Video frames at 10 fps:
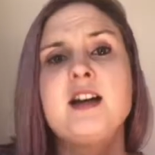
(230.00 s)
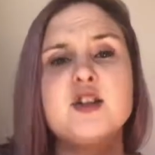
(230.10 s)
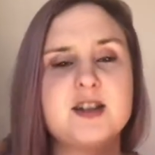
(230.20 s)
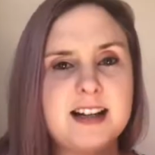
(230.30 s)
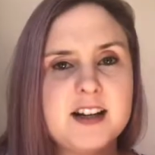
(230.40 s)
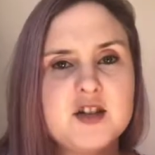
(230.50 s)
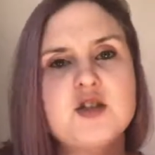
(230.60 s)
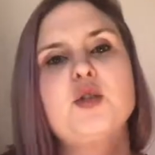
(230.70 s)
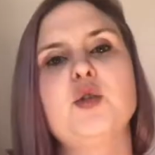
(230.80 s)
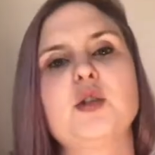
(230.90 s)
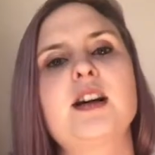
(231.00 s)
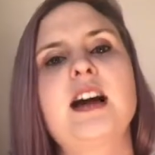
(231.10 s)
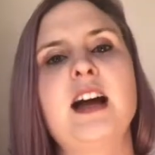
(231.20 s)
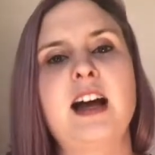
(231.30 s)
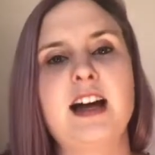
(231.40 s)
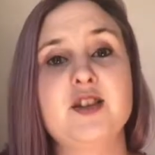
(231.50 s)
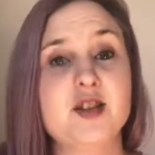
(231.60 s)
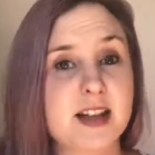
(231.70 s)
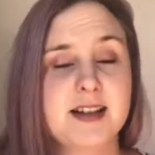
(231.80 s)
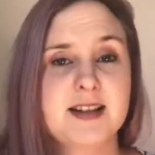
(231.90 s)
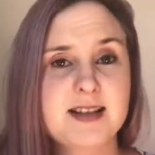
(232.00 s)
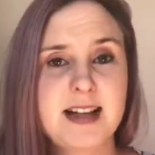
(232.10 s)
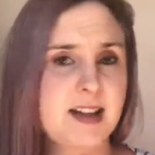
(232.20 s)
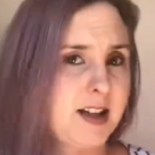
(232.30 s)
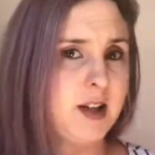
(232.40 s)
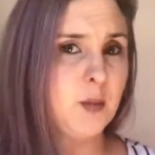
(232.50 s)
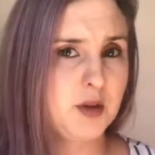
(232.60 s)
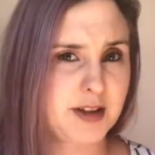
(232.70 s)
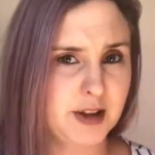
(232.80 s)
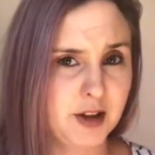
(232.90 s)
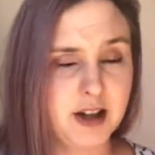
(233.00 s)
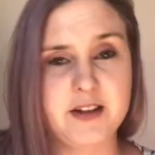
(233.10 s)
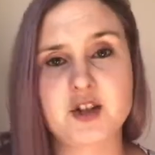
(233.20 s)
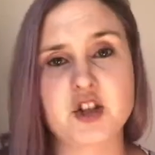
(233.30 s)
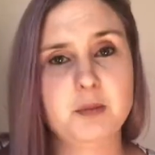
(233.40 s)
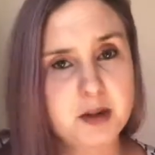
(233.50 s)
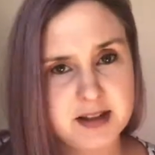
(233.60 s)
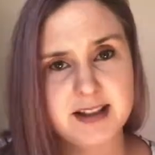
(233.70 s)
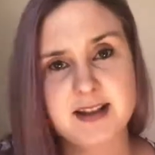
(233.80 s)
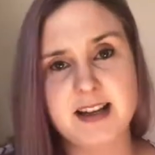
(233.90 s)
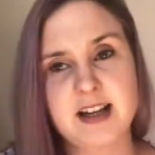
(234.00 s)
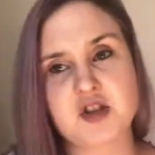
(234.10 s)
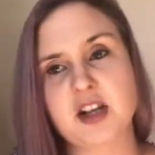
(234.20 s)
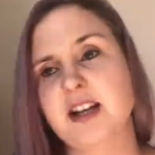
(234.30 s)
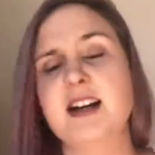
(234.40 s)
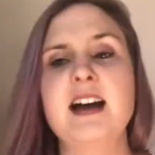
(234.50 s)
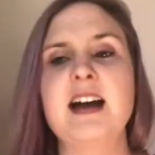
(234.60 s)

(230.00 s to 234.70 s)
she started to talk, and she started to say that it was her and that she was Anastasia,